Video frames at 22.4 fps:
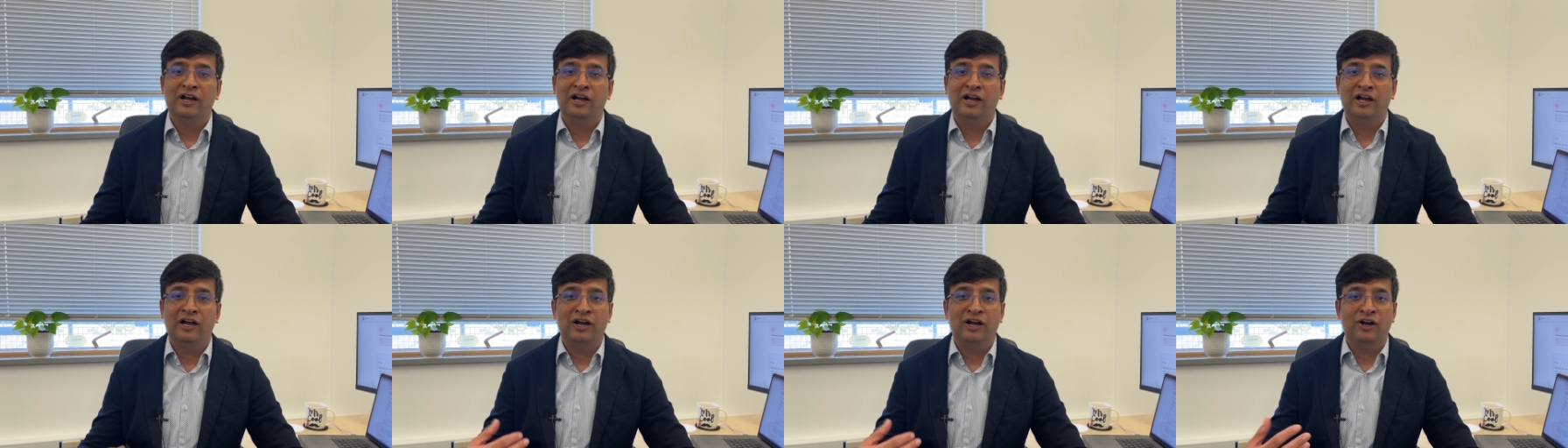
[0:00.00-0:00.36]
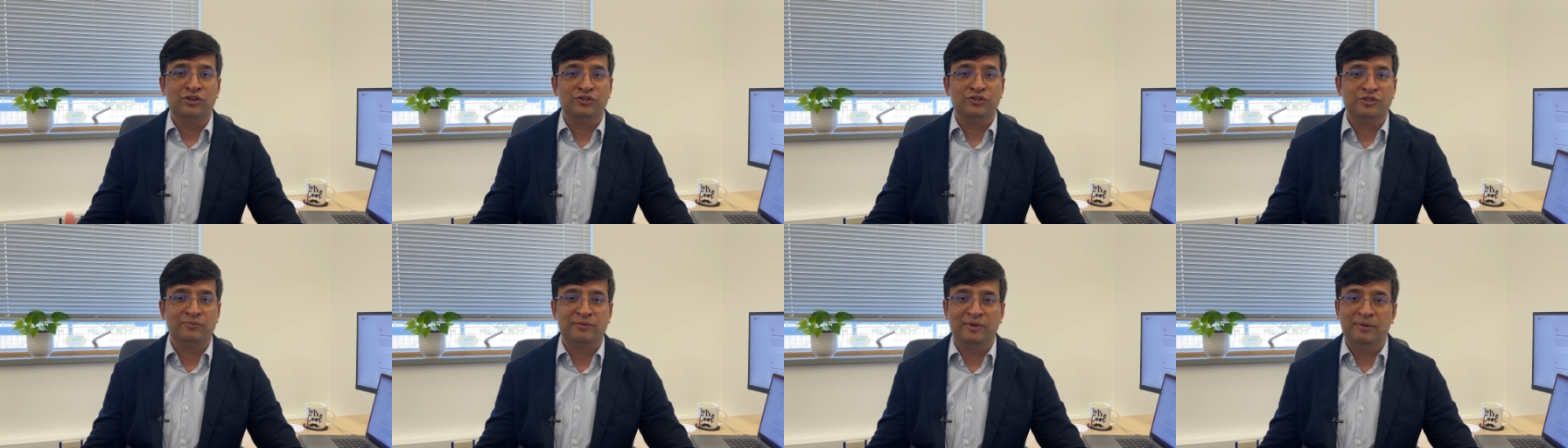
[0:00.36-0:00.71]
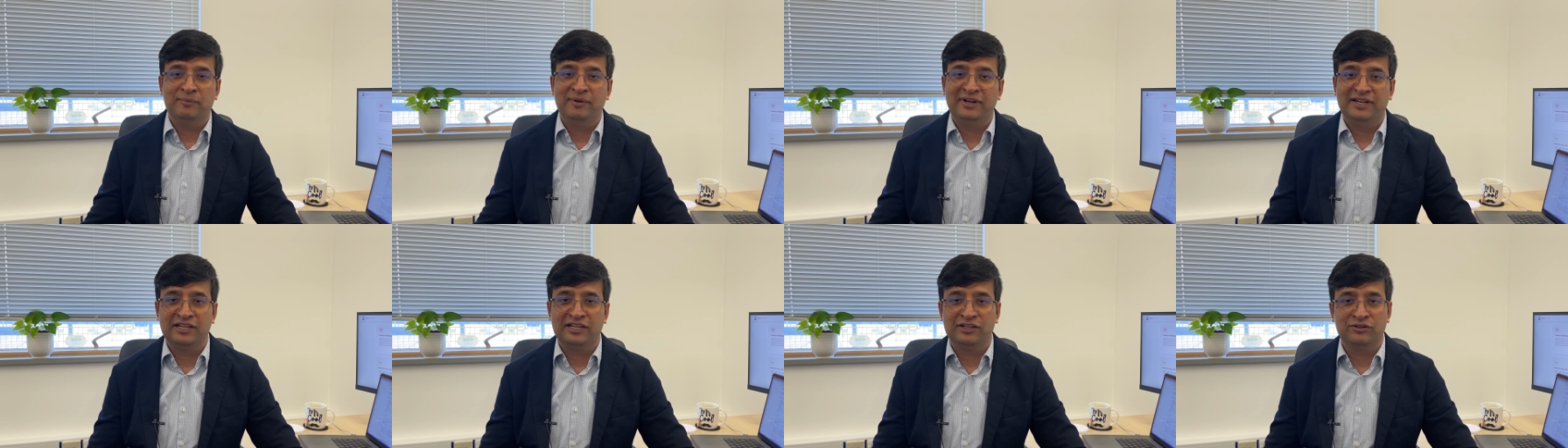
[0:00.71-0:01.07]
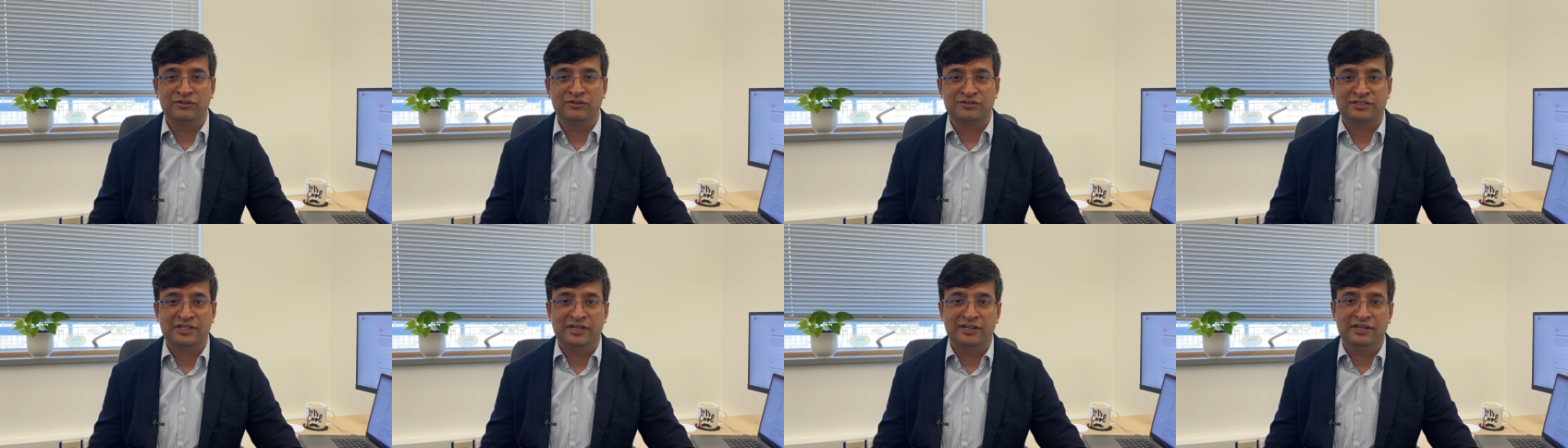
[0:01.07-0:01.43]
how you're implementing your
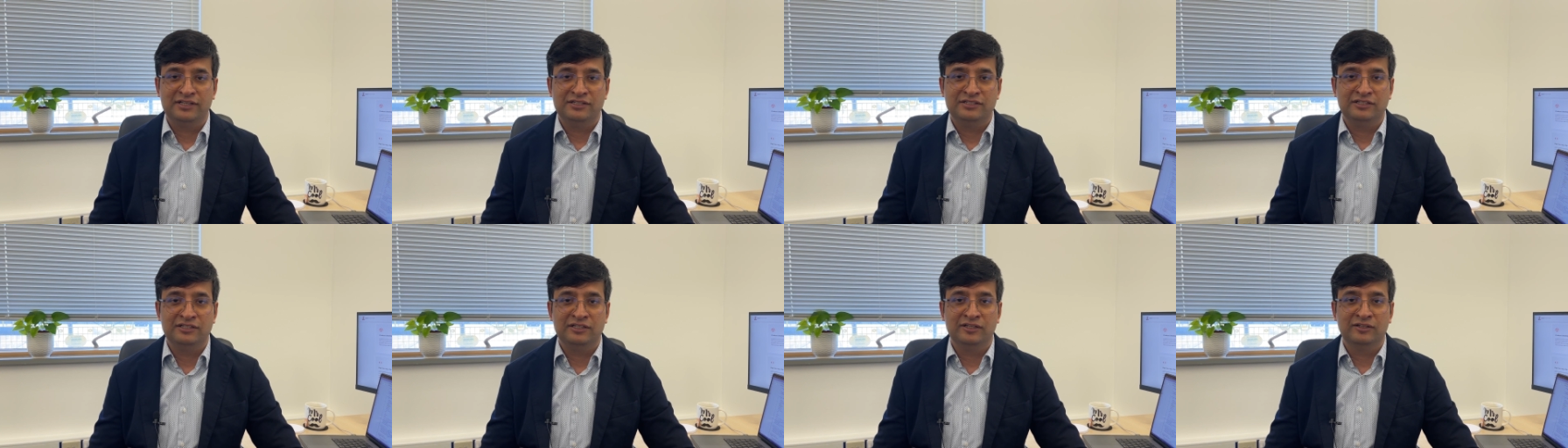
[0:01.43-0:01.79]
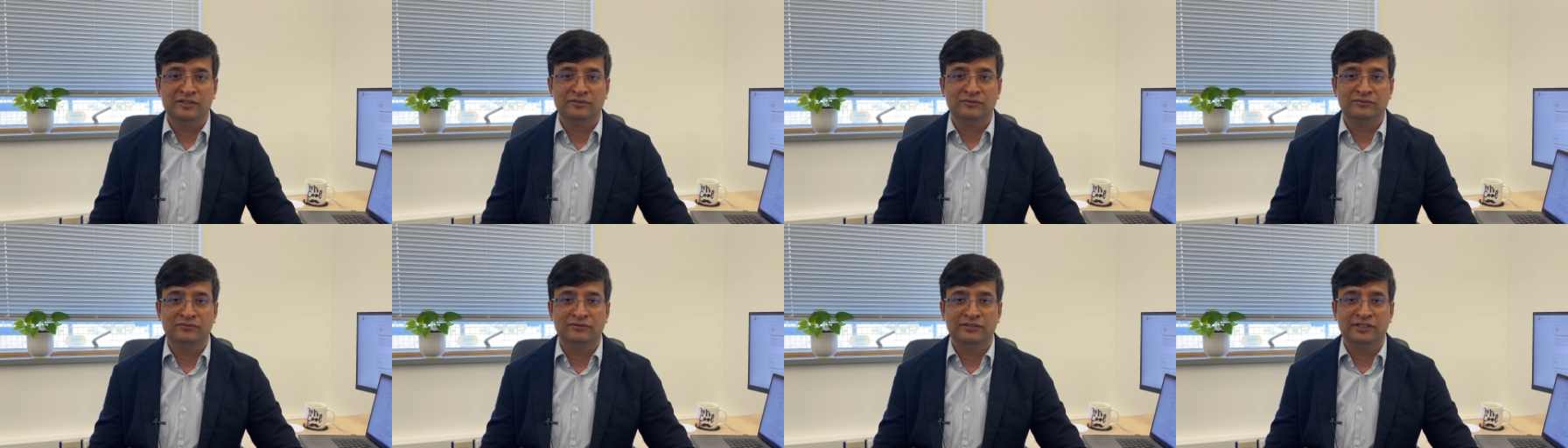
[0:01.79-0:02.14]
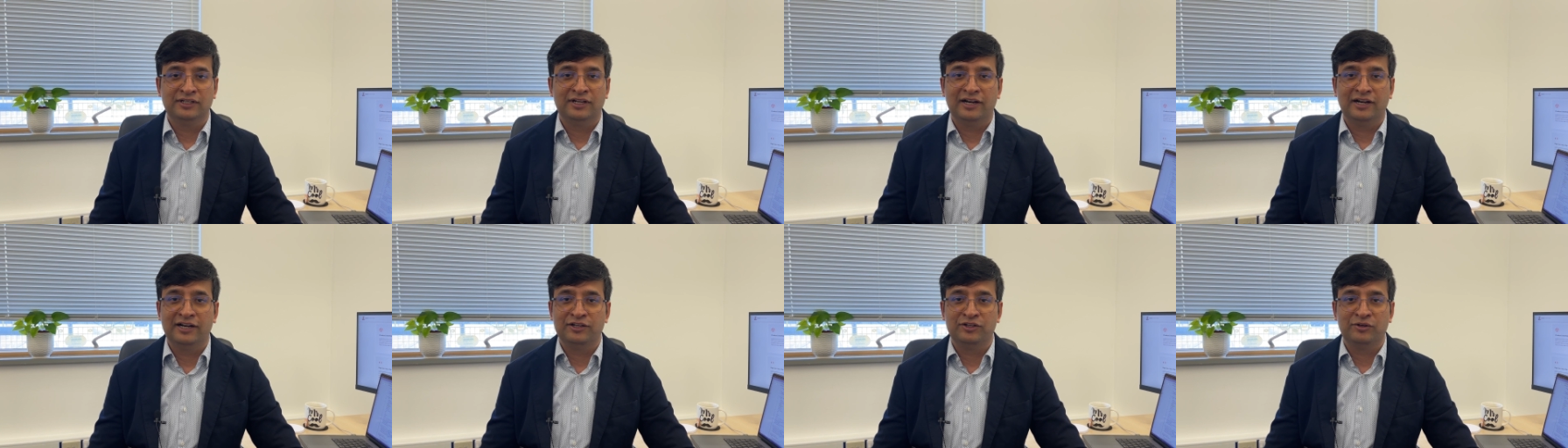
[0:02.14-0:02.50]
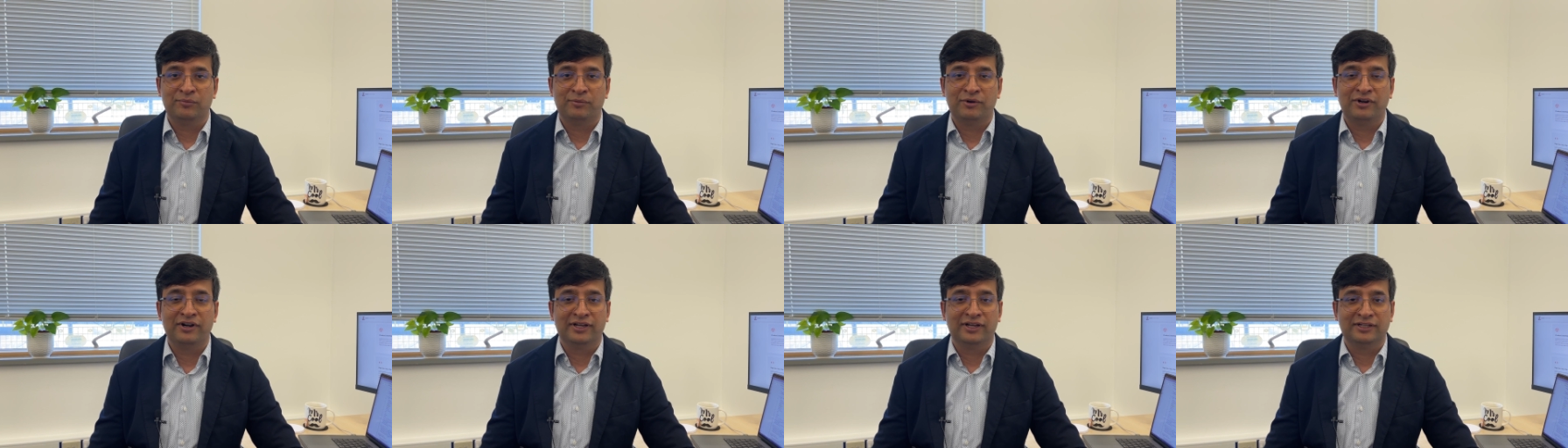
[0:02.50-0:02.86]
strategy regarding your
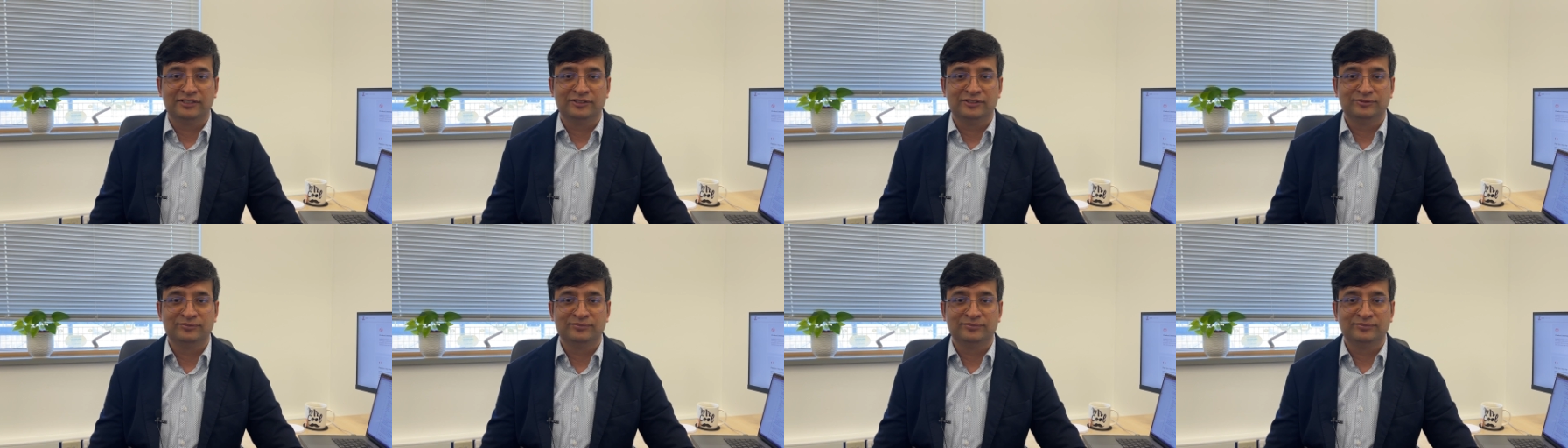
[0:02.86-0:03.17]
product.